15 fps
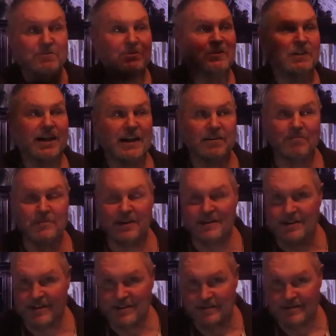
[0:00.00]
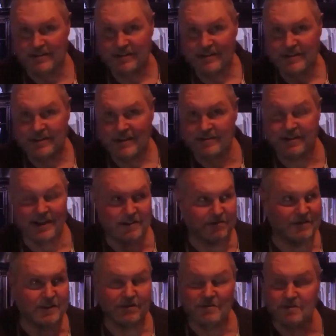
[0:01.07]
He's without me too.
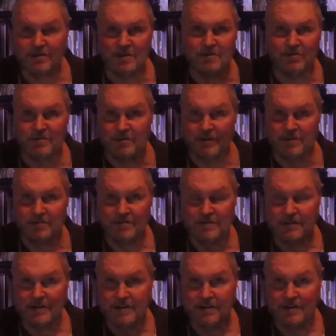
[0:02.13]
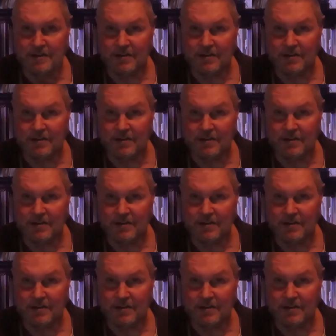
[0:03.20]
Okay, he fills this room.